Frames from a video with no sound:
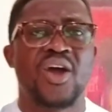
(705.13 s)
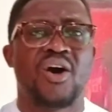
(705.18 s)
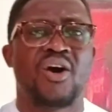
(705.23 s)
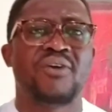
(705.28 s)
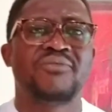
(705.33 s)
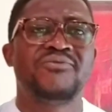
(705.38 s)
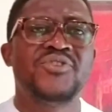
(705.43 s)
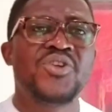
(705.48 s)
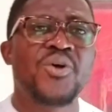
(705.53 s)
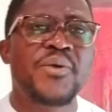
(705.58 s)

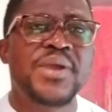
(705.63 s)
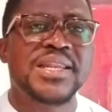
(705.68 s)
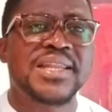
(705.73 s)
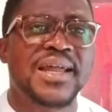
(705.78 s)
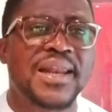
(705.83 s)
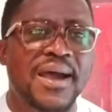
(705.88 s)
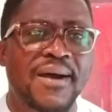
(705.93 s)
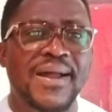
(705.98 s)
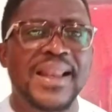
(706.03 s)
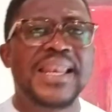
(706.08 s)
of knowing
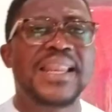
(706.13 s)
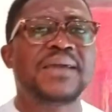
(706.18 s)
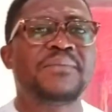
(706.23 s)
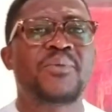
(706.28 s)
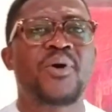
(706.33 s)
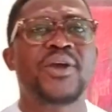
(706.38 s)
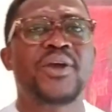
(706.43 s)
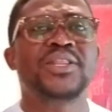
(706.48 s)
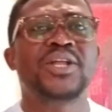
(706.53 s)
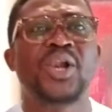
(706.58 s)
that our
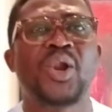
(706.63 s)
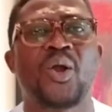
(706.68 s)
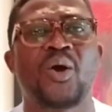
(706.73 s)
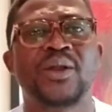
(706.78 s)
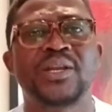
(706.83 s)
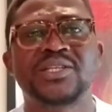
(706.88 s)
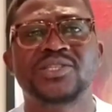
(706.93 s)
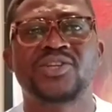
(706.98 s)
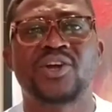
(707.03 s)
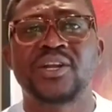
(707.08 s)
labor in the
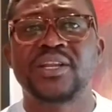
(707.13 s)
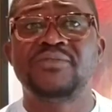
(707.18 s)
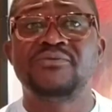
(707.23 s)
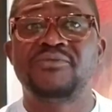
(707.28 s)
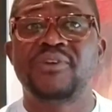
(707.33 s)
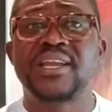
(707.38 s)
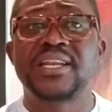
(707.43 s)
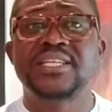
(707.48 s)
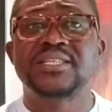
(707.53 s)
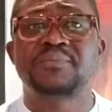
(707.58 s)
Lord is not in
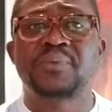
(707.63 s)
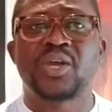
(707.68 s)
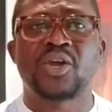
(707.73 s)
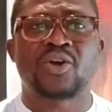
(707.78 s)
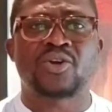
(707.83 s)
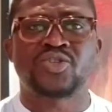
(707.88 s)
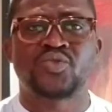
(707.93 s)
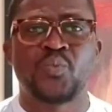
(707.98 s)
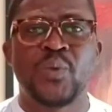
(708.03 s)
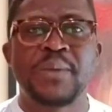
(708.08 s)
vain is
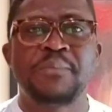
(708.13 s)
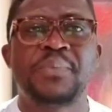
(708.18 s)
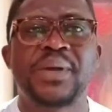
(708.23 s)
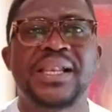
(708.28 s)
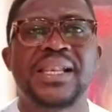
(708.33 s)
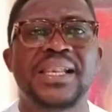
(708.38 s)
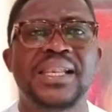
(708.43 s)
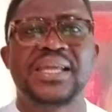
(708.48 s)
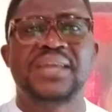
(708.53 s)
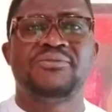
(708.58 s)
because we
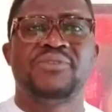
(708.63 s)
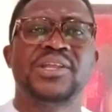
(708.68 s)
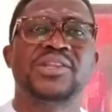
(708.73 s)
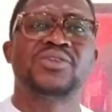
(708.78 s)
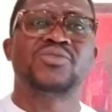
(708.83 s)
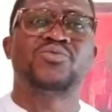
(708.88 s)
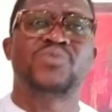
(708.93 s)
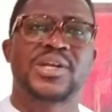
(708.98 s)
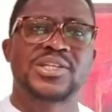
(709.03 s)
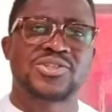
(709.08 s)
believe in
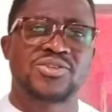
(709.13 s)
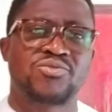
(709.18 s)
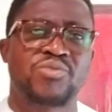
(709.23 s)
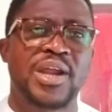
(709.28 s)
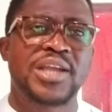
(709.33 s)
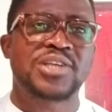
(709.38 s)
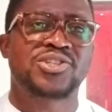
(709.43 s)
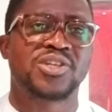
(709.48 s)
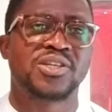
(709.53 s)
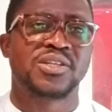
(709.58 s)
the
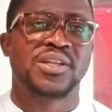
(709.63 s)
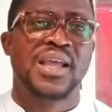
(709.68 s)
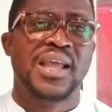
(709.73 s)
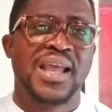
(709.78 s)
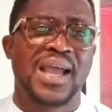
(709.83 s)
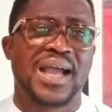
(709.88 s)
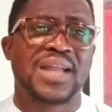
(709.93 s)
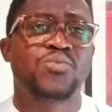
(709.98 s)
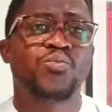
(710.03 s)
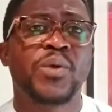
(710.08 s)
resurrection
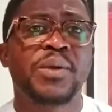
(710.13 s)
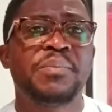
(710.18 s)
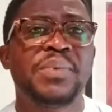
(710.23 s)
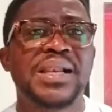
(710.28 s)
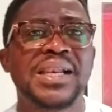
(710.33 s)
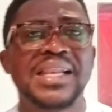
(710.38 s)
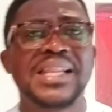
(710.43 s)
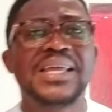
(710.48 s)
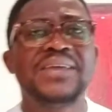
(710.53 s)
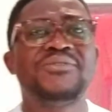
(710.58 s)
and we
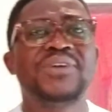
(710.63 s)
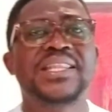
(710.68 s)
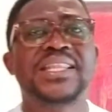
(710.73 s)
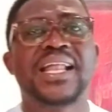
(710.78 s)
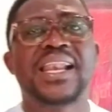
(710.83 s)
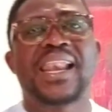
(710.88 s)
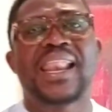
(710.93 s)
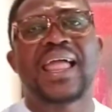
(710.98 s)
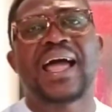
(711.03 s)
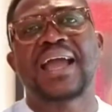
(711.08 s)
believe in the
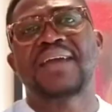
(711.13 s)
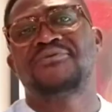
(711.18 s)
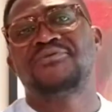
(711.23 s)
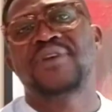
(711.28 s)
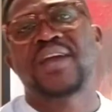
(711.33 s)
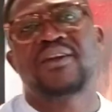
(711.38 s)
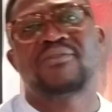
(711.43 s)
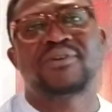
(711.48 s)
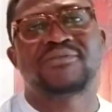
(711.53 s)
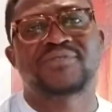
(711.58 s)
life
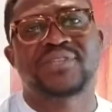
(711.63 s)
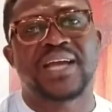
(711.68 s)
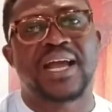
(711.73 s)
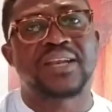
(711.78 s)
hereafter.